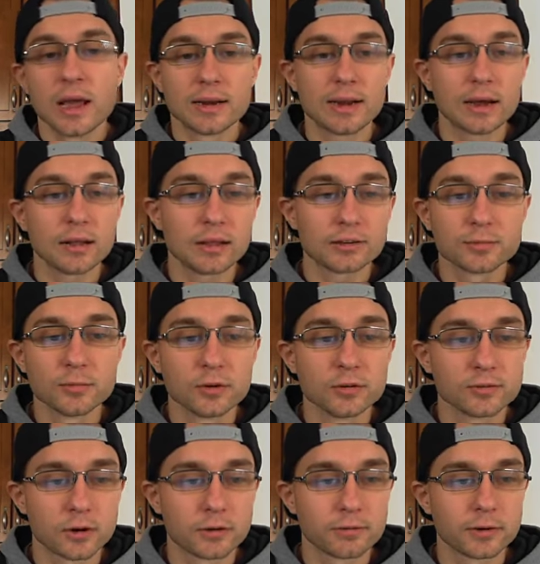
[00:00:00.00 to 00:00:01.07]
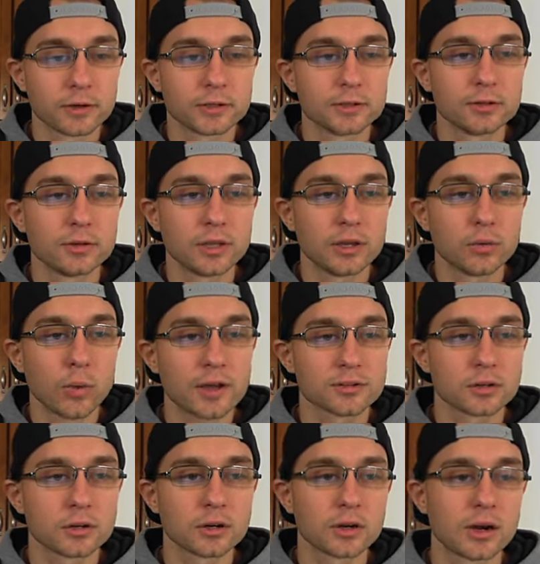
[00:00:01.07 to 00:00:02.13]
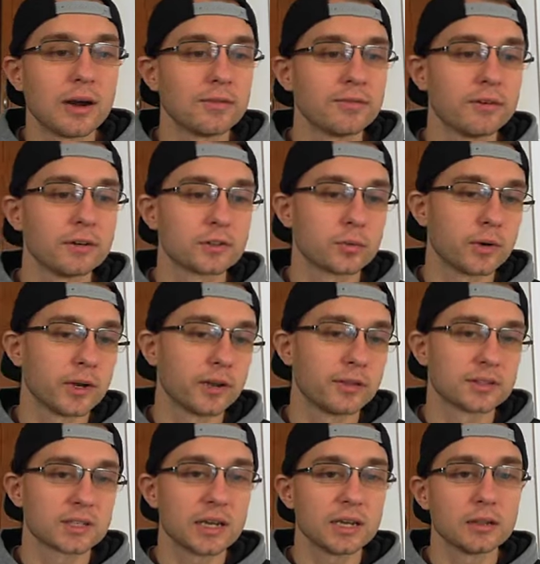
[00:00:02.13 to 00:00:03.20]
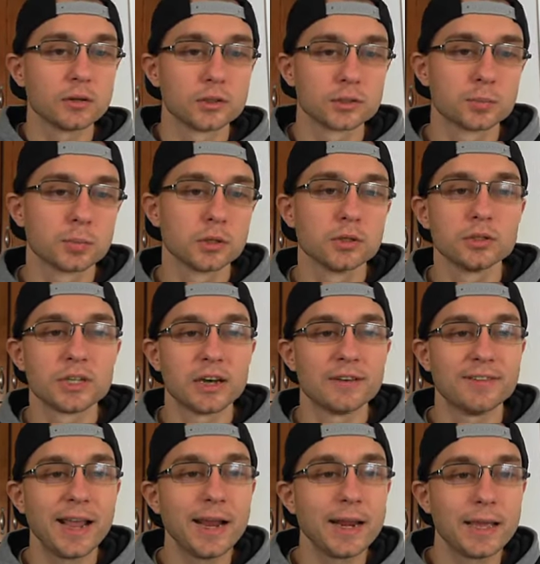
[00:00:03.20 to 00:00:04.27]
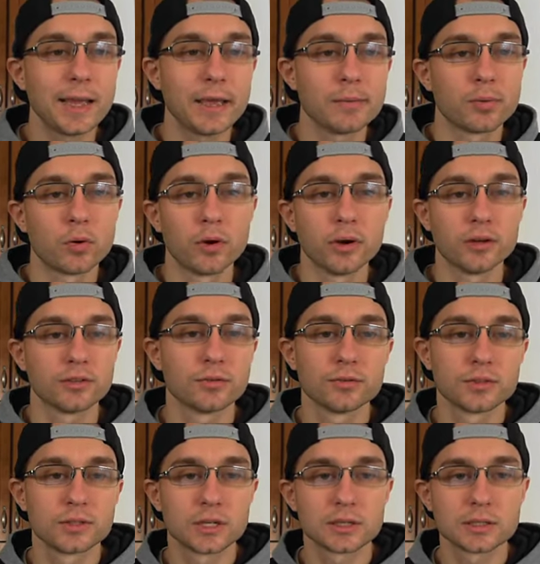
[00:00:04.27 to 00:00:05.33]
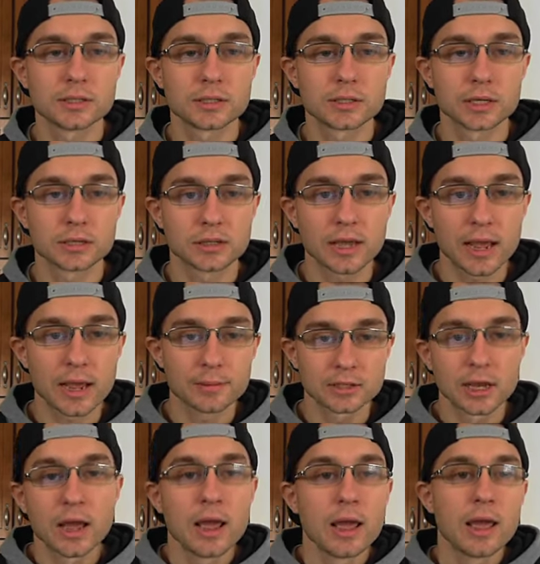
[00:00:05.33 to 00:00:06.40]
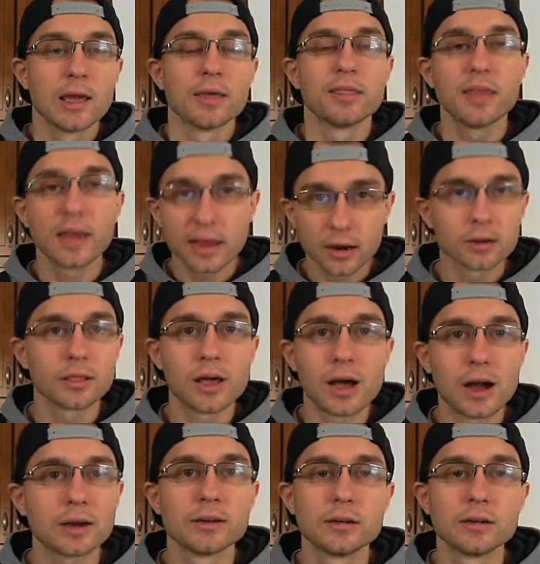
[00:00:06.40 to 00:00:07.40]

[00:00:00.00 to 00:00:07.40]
Now let's move over to the Western Conference where the St. Louis Blues have 88 points through 66 games. They are locked